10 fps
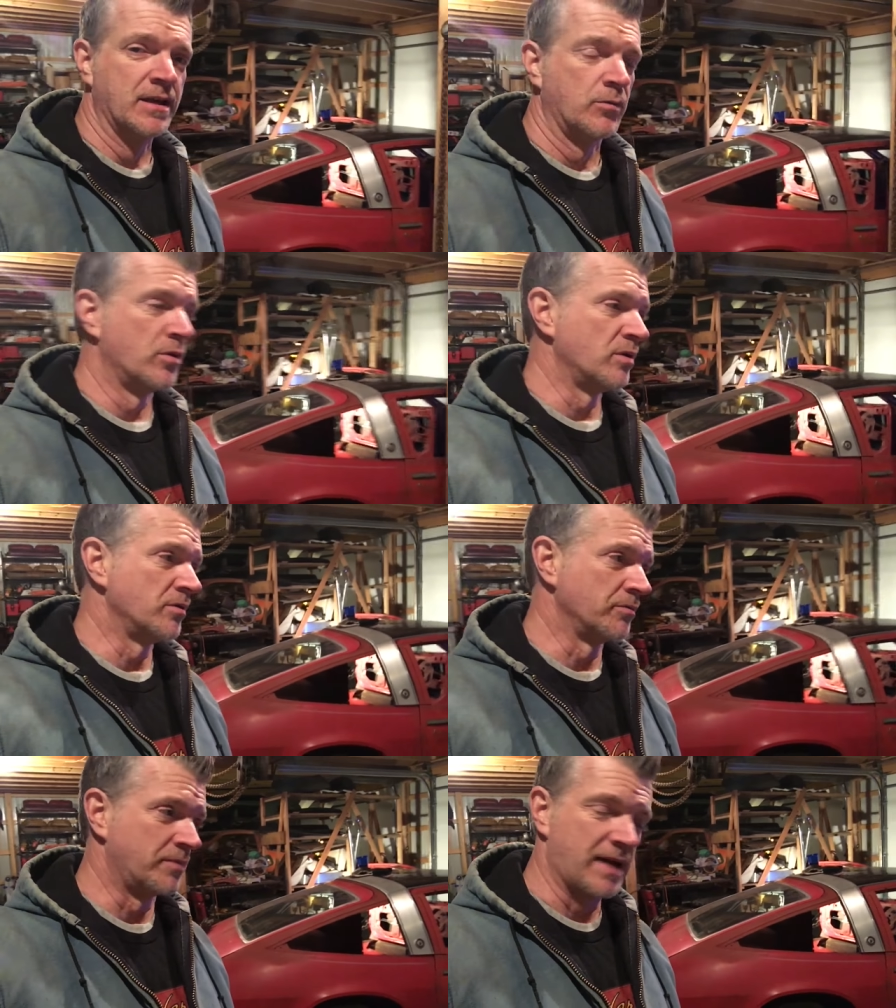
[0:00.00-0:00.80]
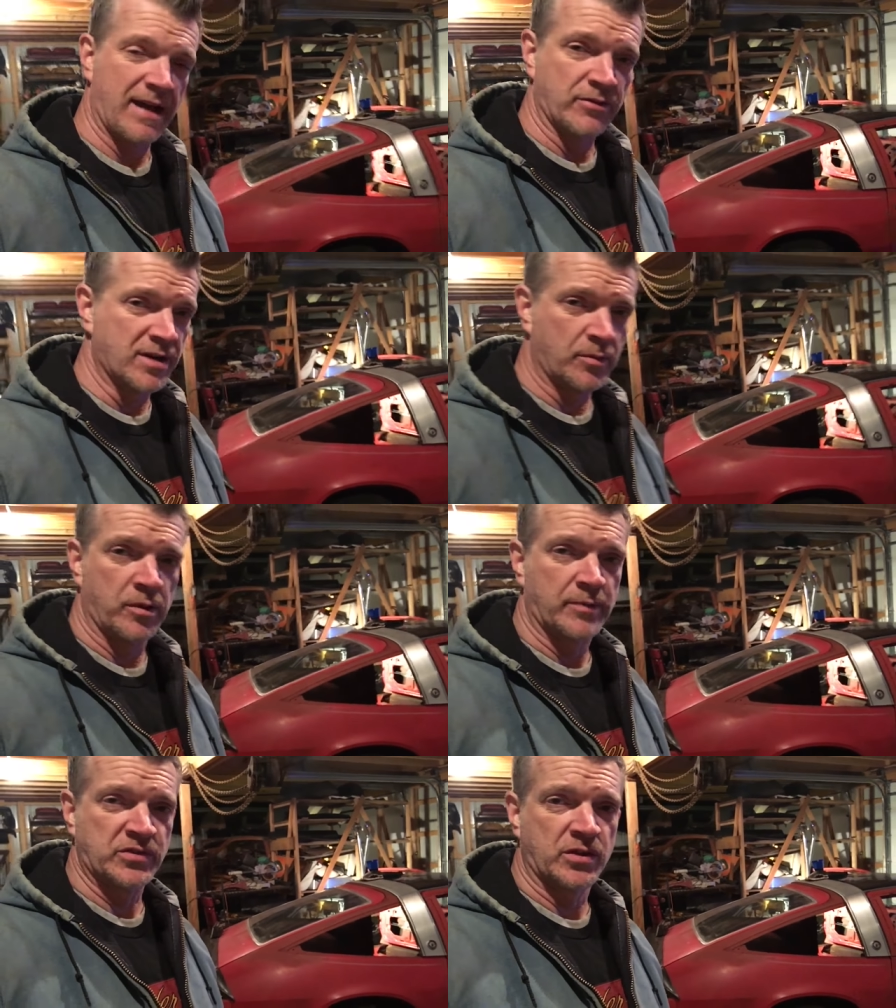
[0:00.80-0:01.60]
We'll have a
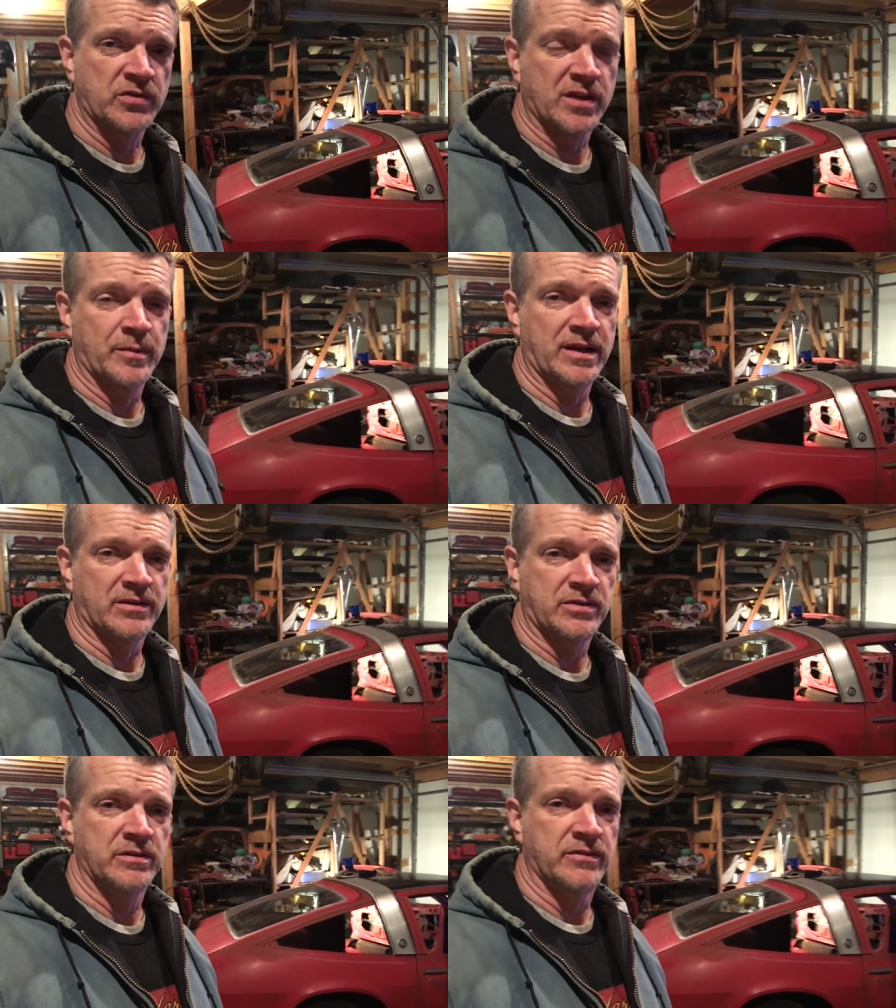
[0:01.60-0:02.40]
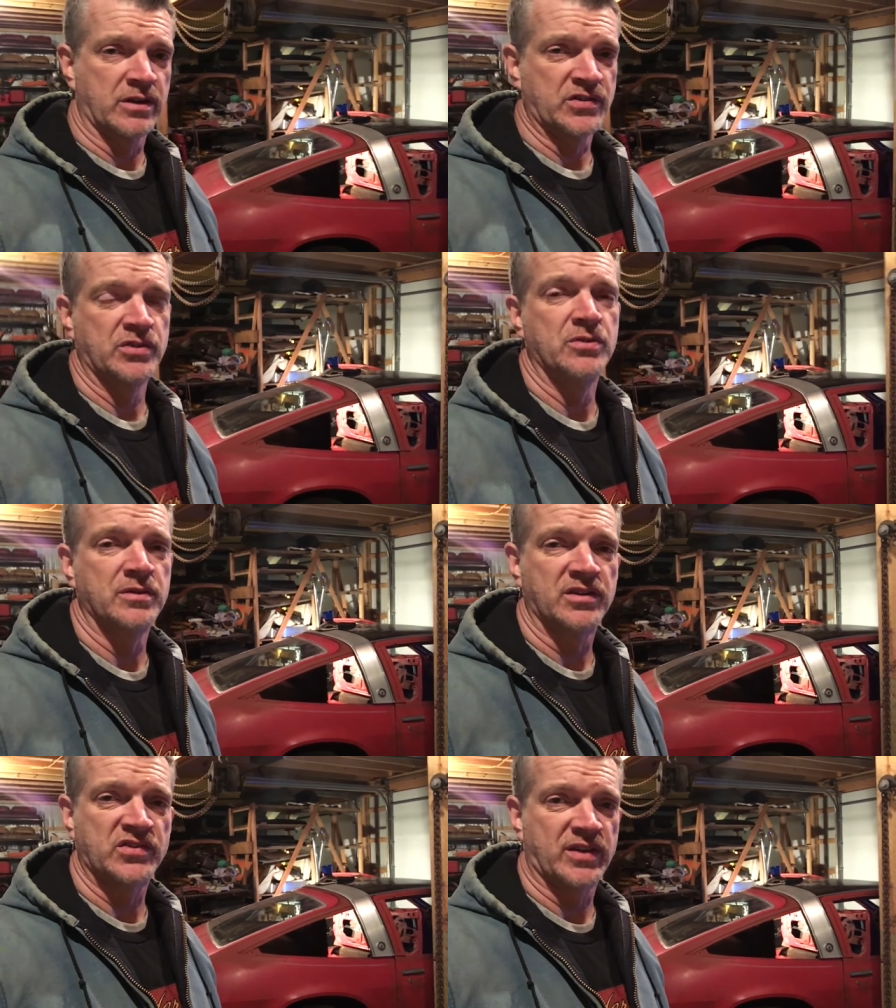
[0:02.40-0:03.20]
couple episodes coming out to you very
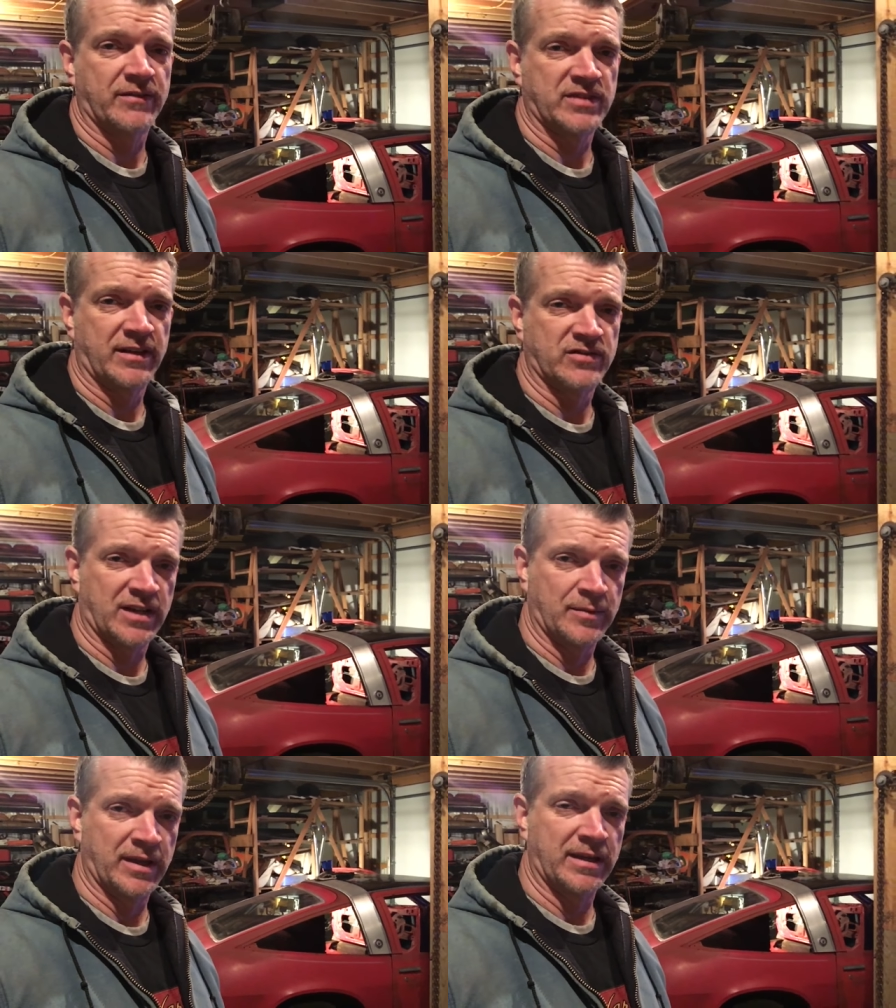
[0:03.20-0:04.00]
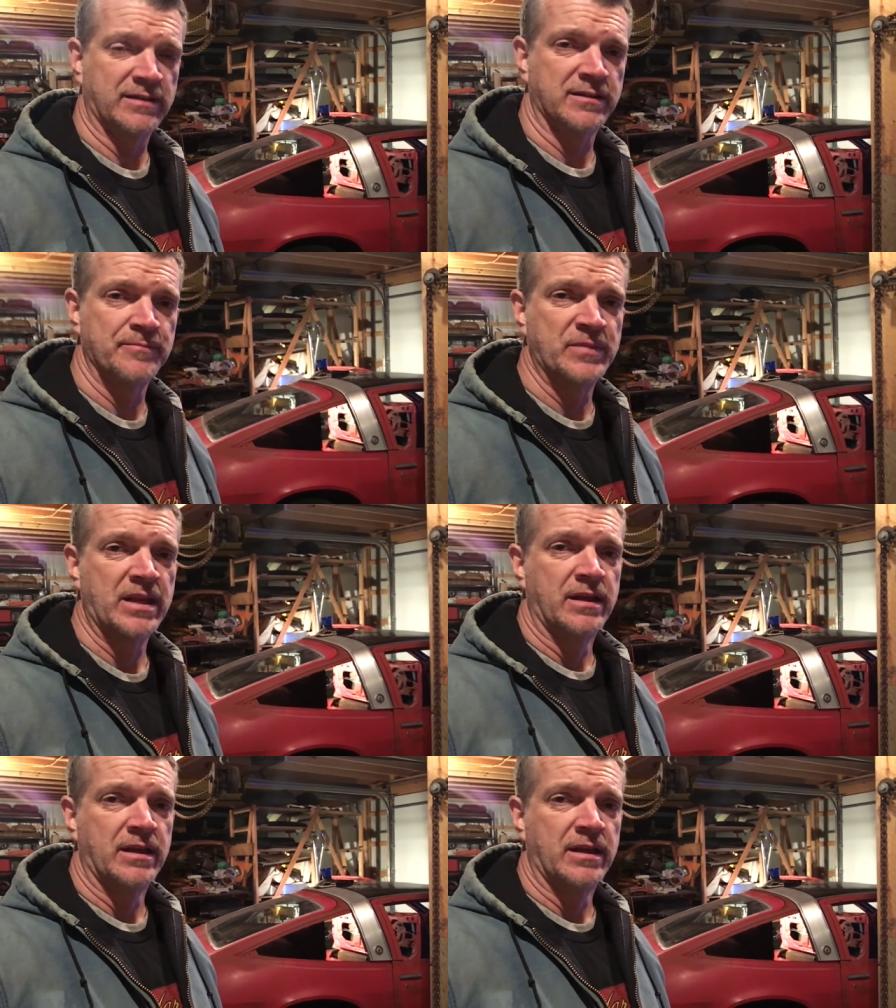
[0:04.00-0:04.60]
soon. I just have to have time to edit them.